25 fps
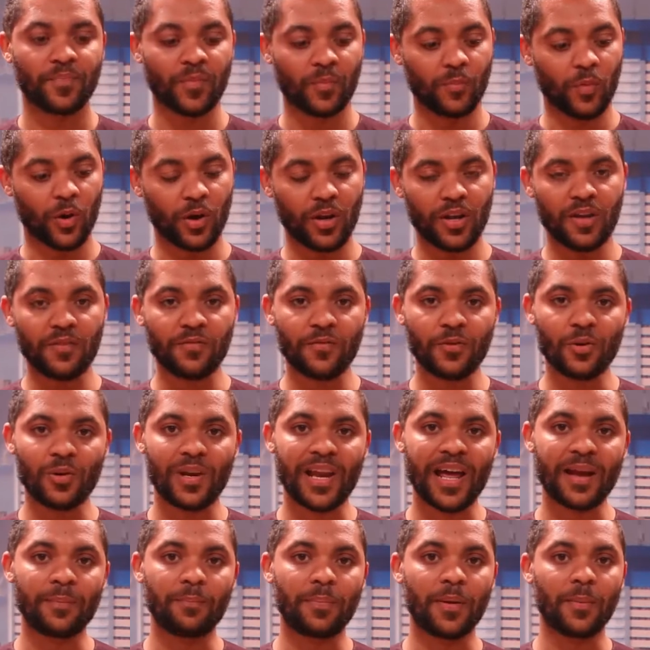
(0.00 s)
But if you
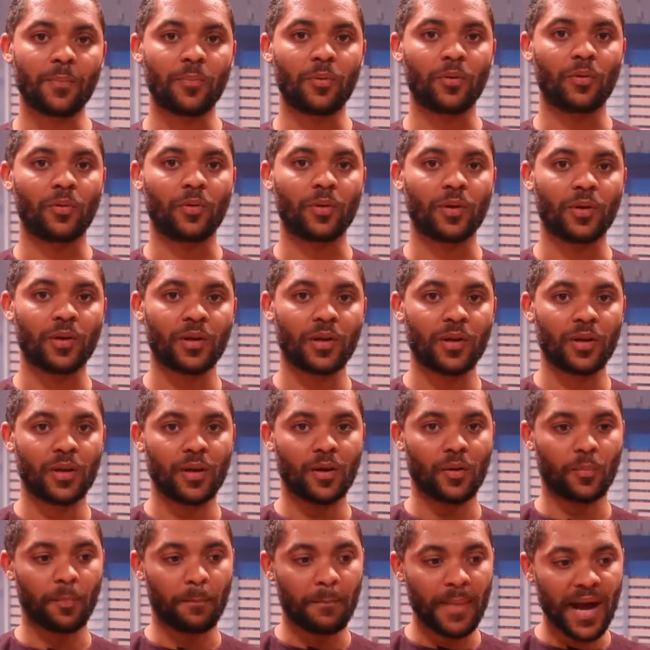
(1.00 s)
let people
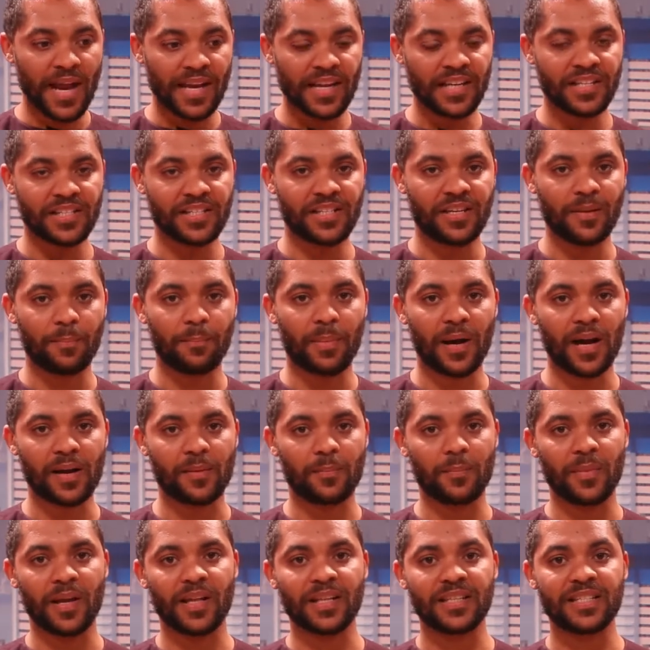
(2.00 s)
manage
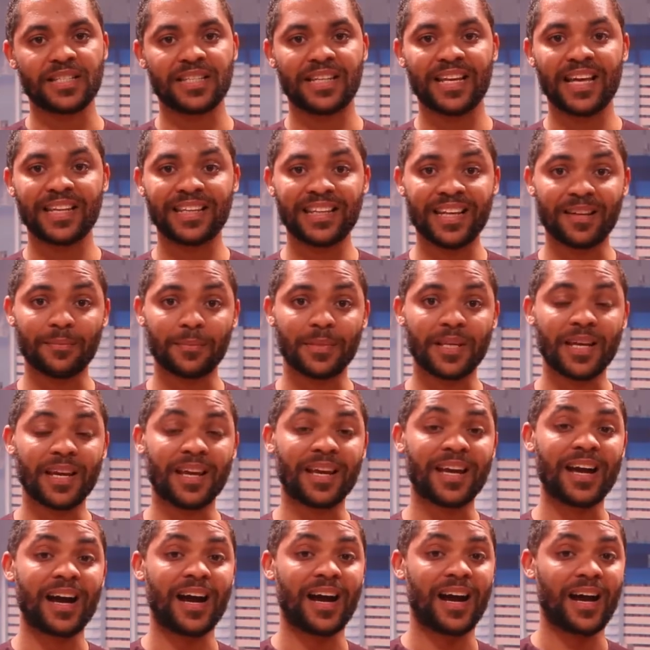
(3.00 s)
departments, let them
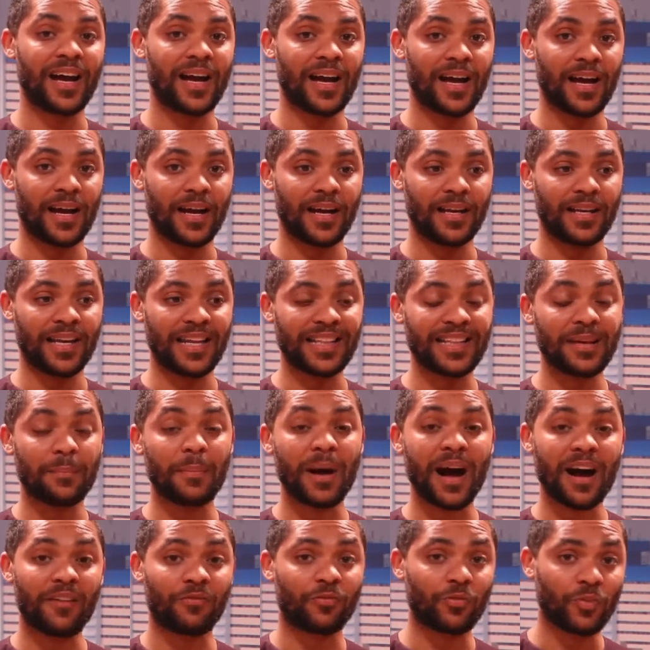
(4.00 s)

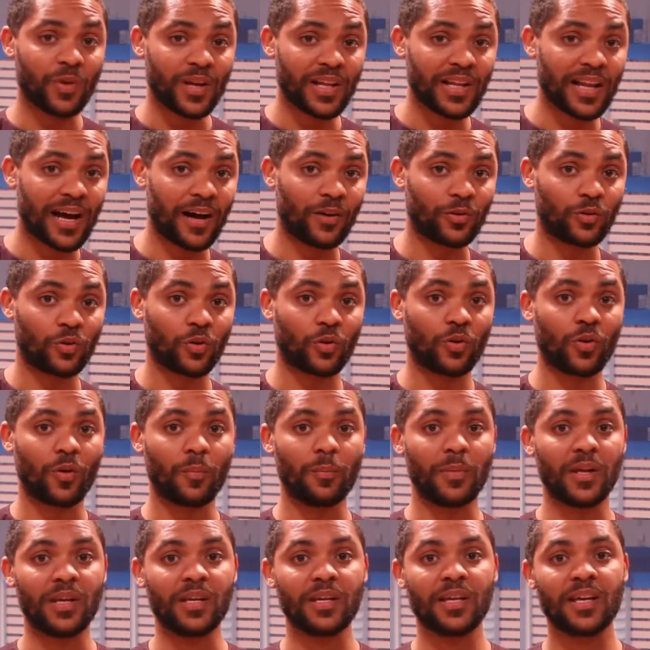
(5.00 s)
have real
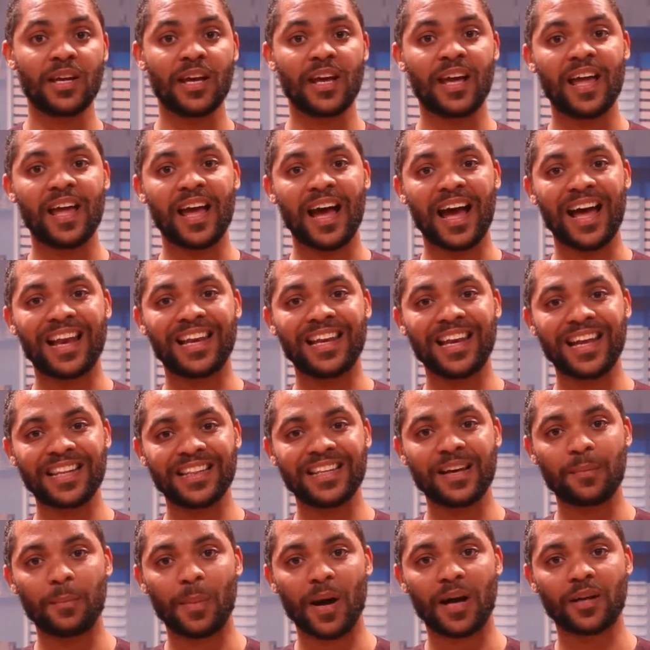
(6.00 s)
autonomy, and let
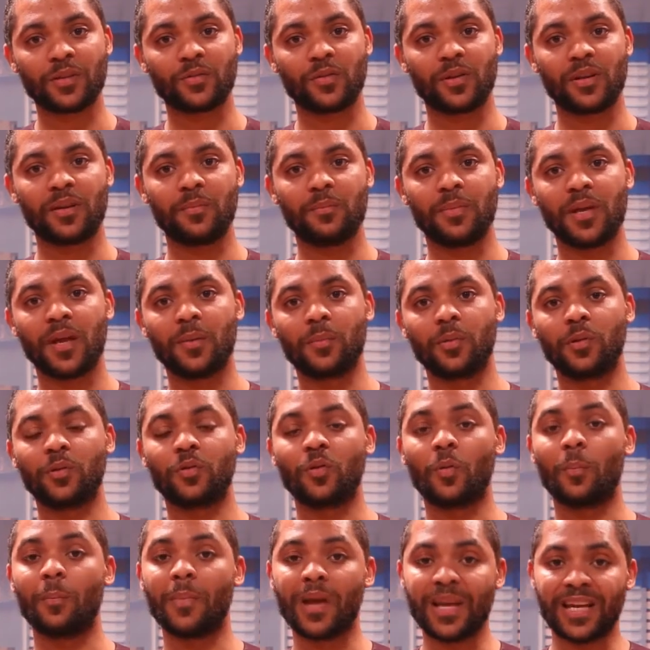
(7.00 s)
them actually be able
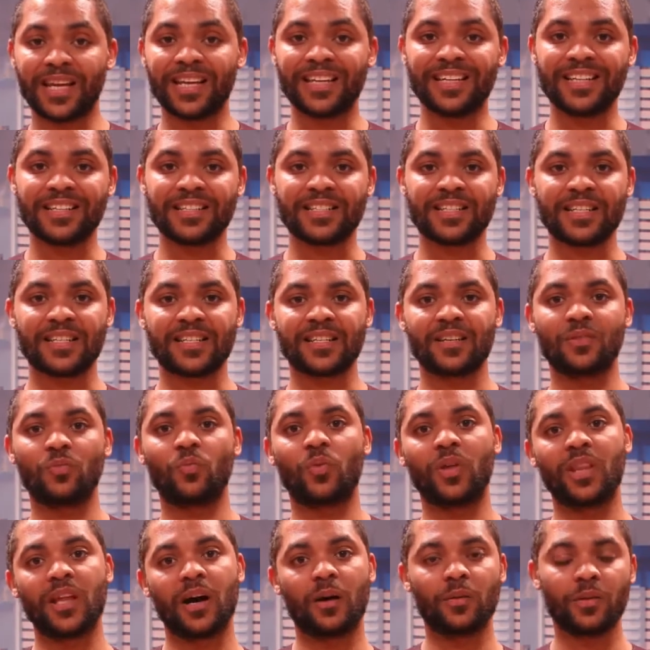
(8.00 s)
to make a decision
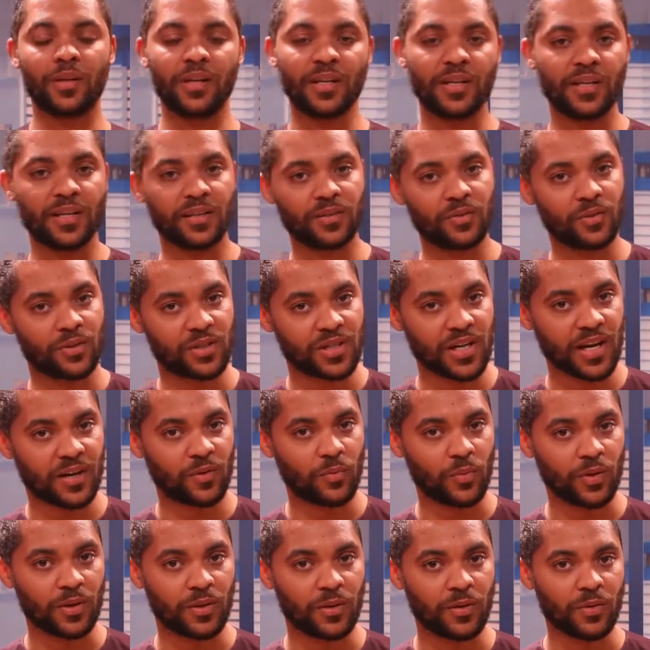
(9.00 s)
without needing to check
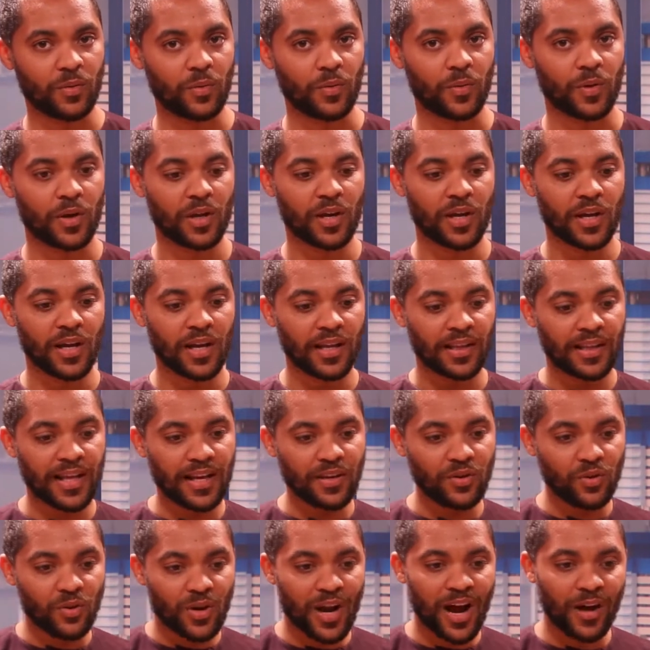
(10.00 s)
with you, then
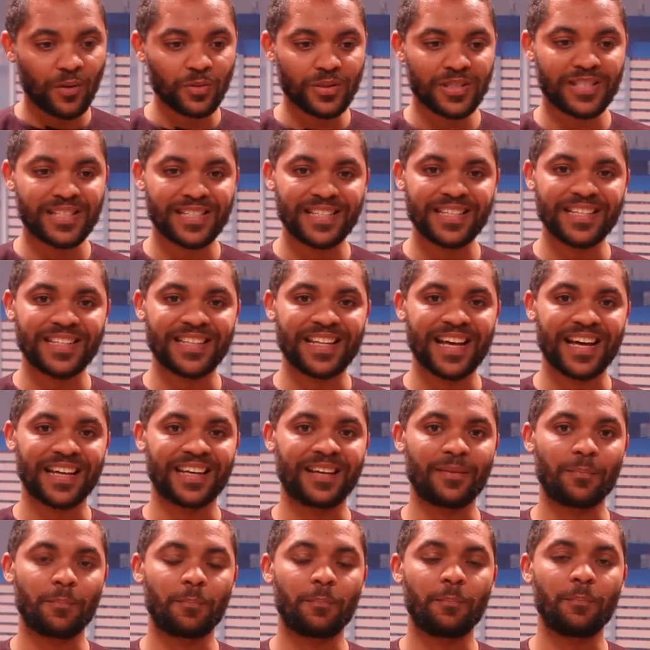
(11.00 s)
you now see that
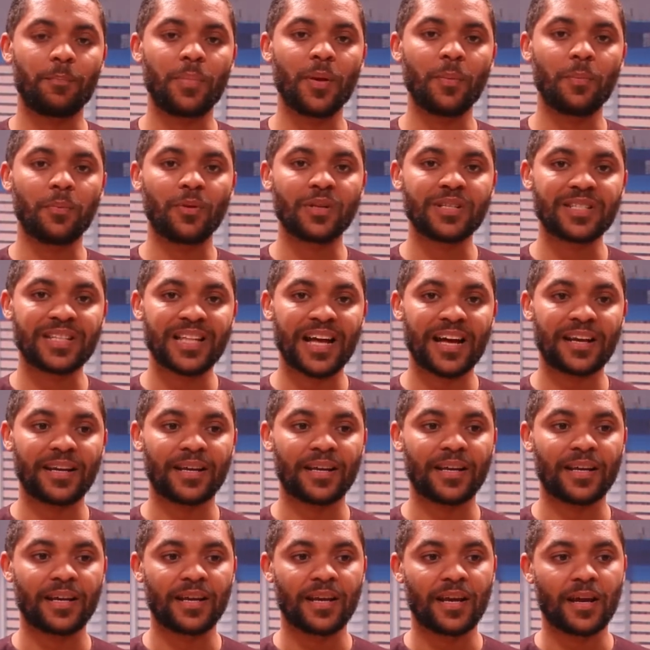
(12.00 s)
people start
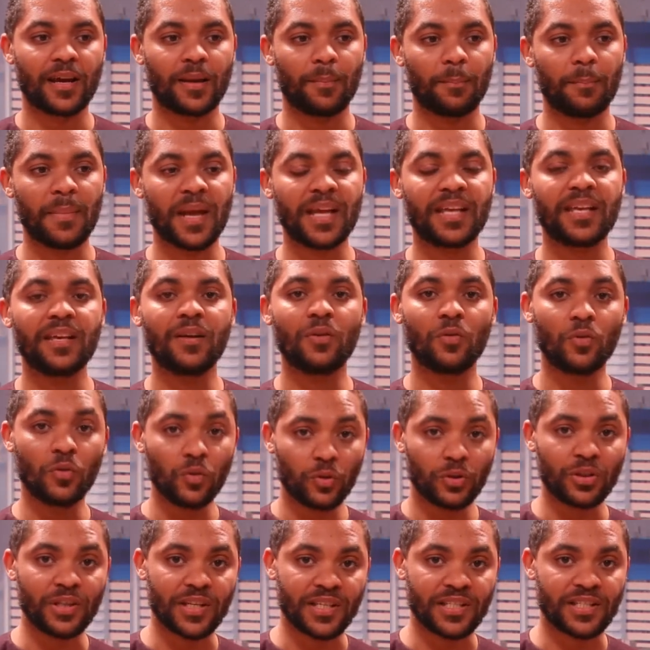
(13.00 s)
making
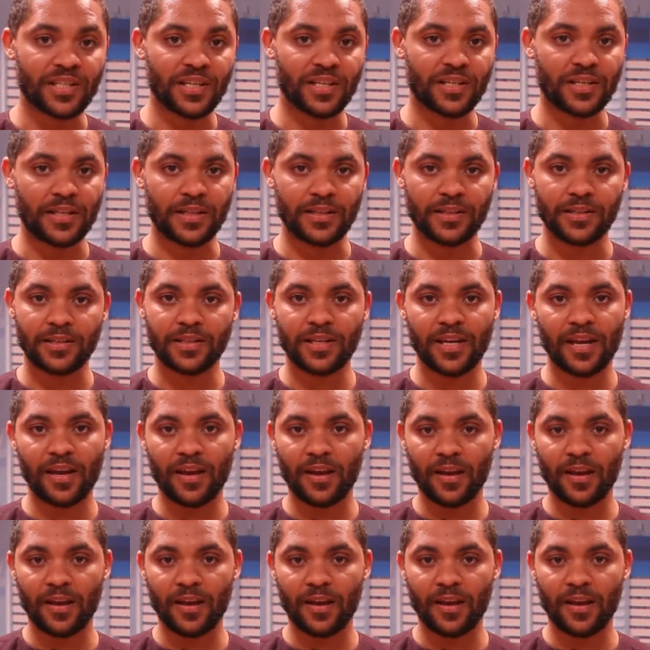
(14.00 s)
good decisions.